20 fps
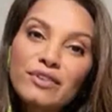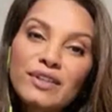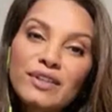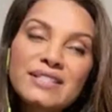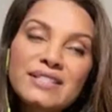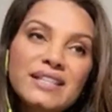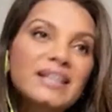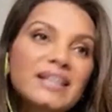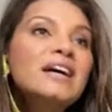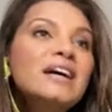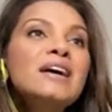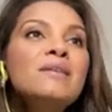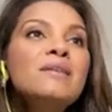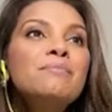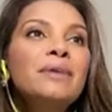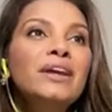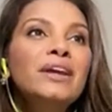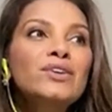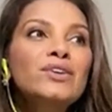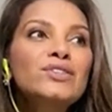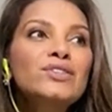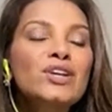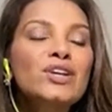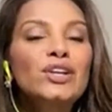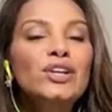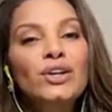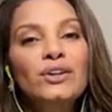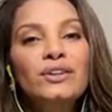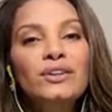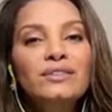painful is it?
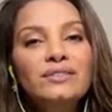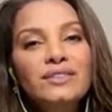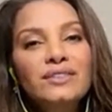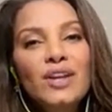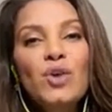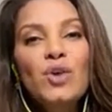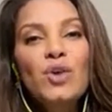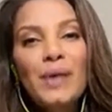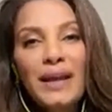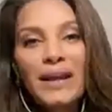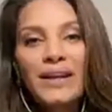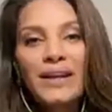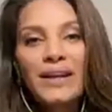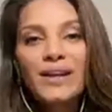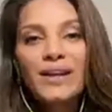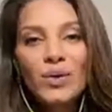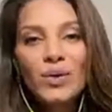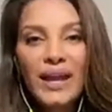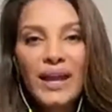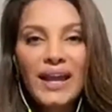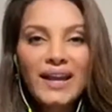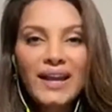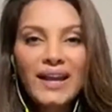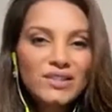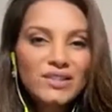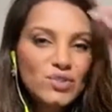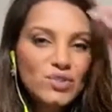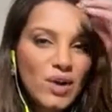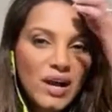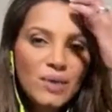Because look, no pain, no
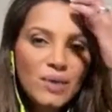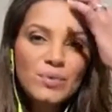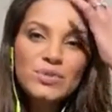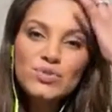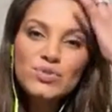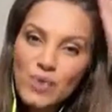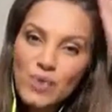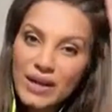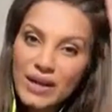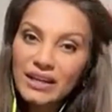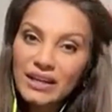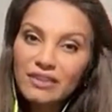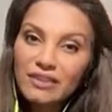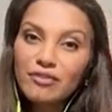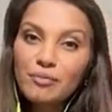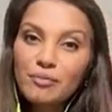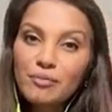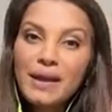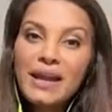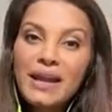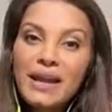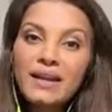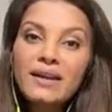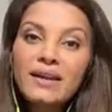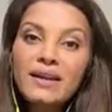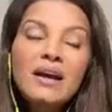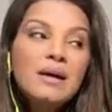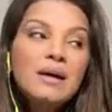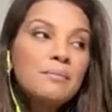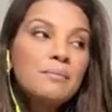gain. So I was ready for
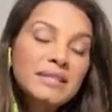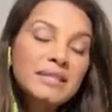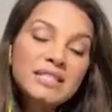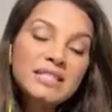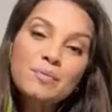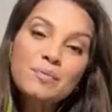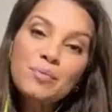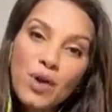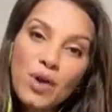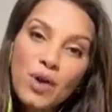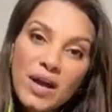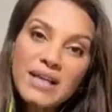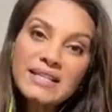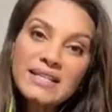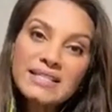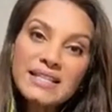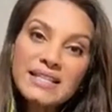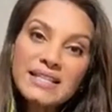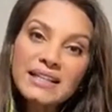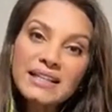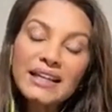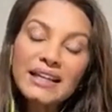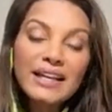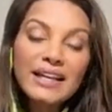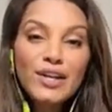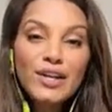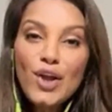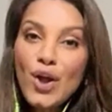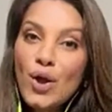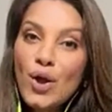pain. But
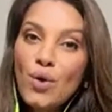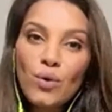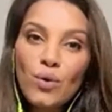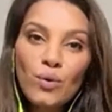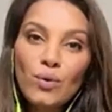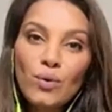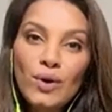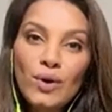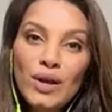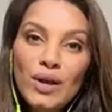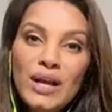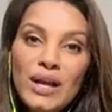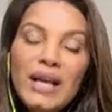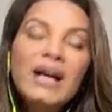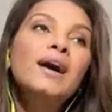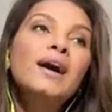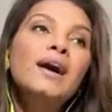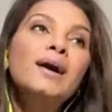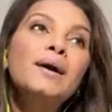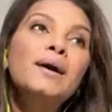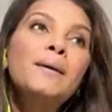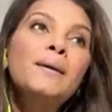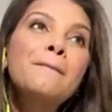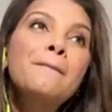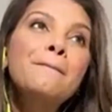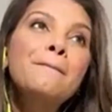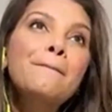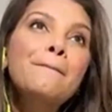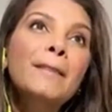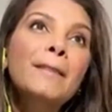surprisingly, no.
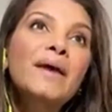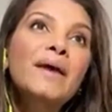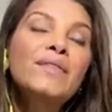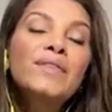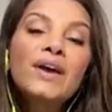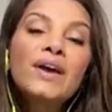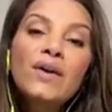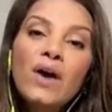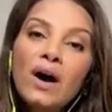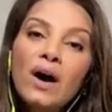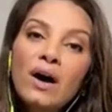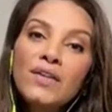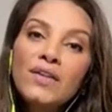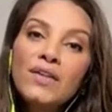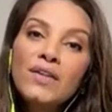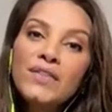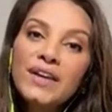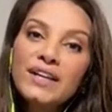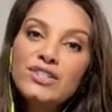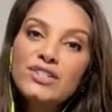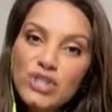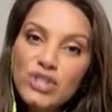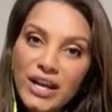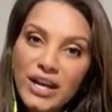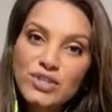There are the